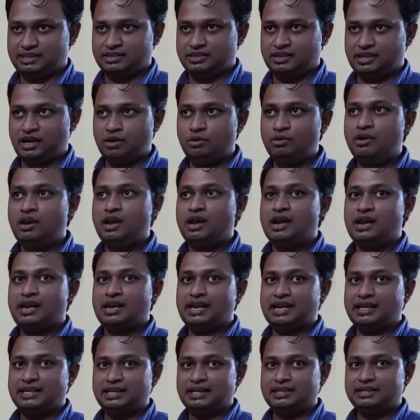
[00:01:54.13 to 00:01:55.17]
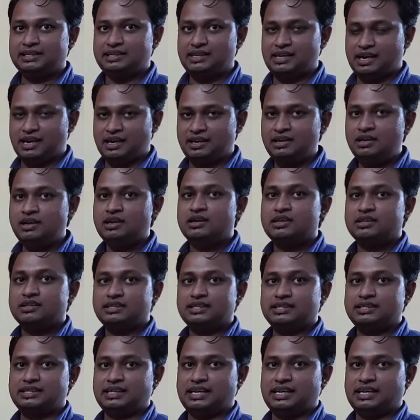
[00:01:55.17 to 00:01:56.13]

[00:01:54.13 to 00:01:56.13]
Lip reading: Now let us learn these